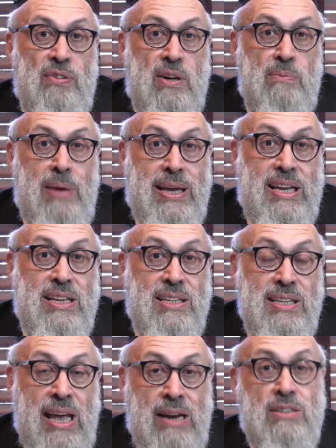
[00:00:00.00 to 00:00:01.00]
making the
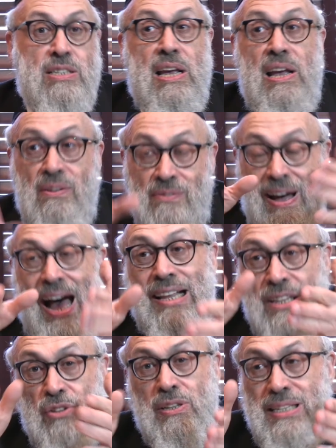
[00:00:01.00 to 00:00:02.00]
neiros,
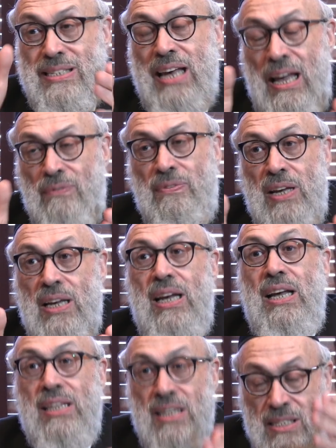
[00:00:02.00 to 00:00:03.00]
va'atot tetzaveh,
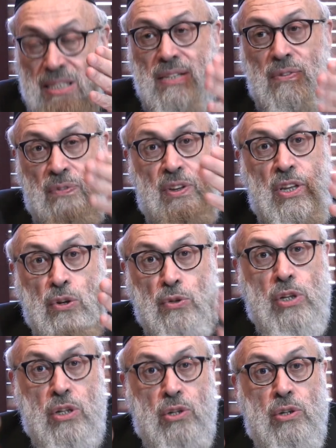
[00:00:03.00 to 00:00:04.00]
this is for you
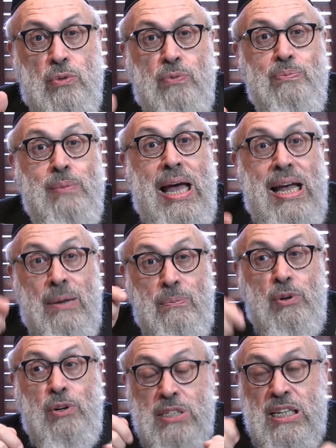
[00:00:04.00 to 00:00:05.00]
to do,
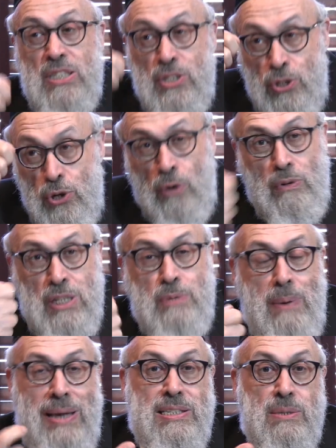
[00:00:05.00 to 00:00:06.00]
because it's your
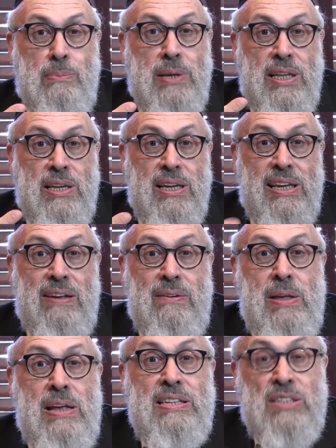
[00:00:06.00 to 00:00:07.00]
responsibility.
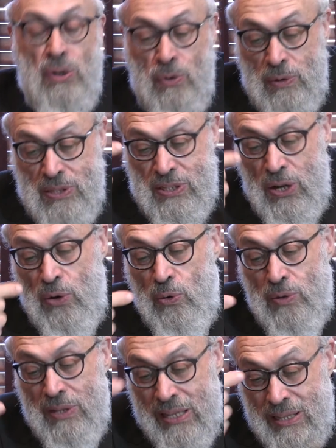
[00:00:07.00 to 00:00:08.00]
So
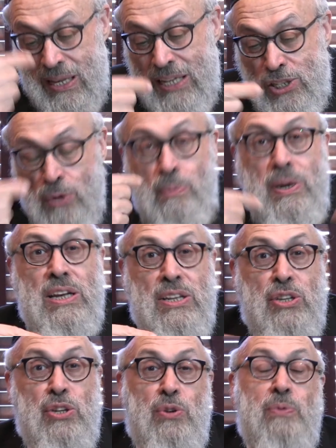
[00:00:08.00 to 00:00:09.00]
they should bring it
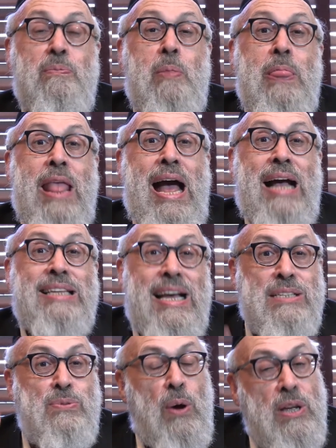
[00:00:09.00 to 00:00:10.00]
to you, and
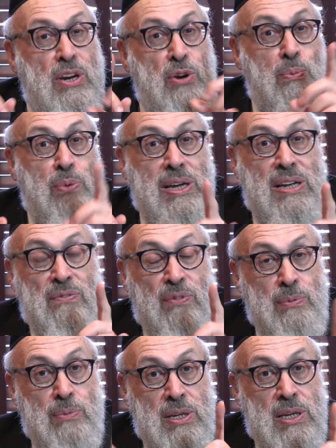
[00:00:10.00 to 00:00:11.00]
that's why they don't bring it
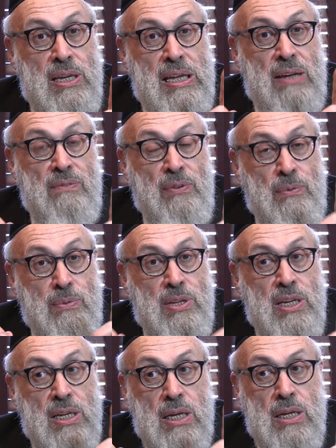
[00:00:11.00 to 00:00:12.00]
from the Trumas
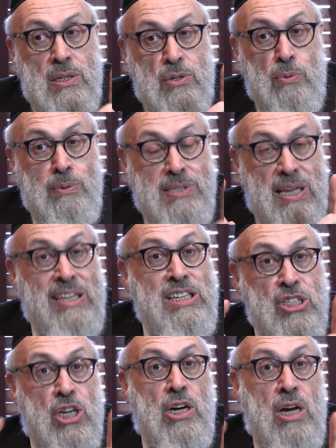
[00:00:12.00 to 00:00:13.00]

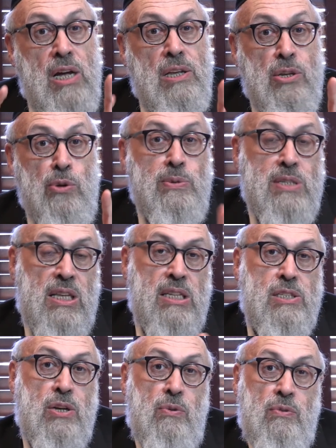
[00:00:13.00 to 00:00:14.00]
Halishcha. Trumas
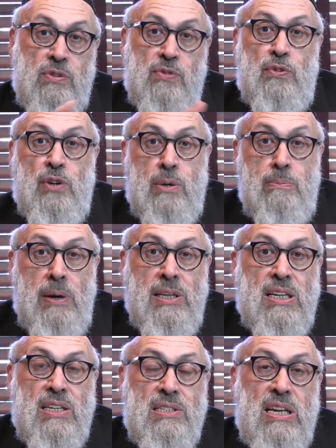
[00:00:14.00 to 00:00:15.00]
Halishcha was for
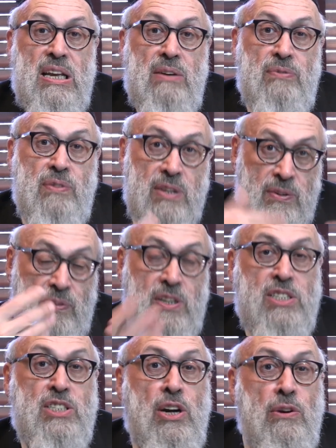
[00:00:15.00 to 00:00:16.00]
kabbanas, for the
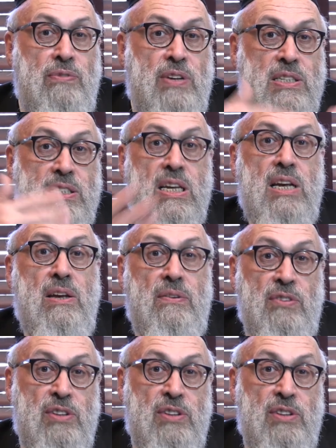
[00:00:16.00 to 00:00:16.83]
service, for